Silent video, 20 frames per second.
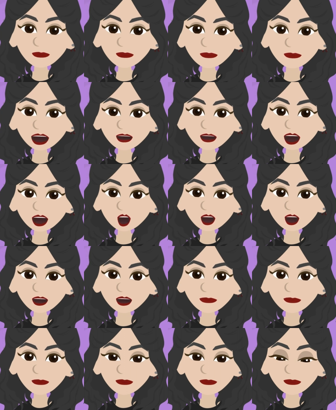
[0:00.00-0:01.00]

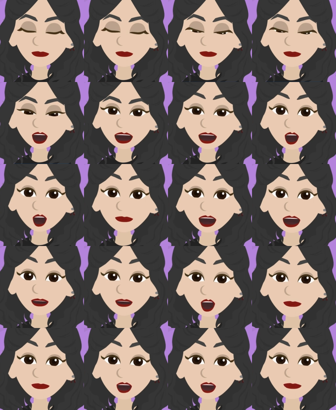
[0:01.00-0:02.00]
endurance, and
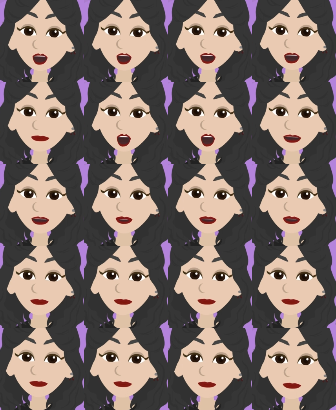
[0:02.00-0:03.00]
cognitive
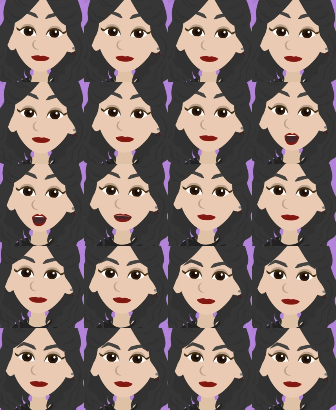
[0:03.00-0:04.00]
limitations. So,
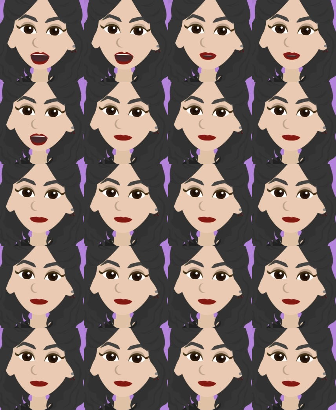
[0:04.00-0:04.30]
let's